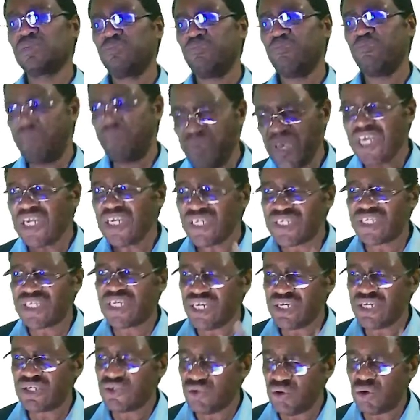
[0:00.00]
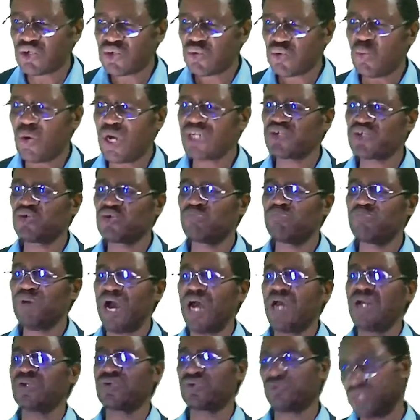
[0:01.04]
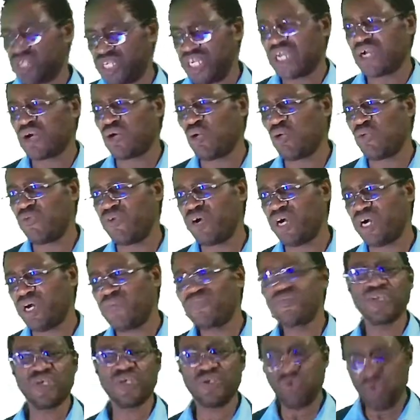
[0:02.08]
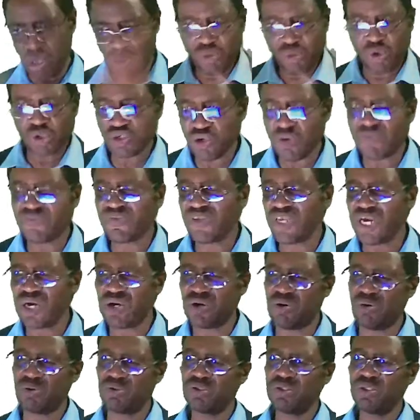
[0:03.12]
B did not want to take over your motor vehicle,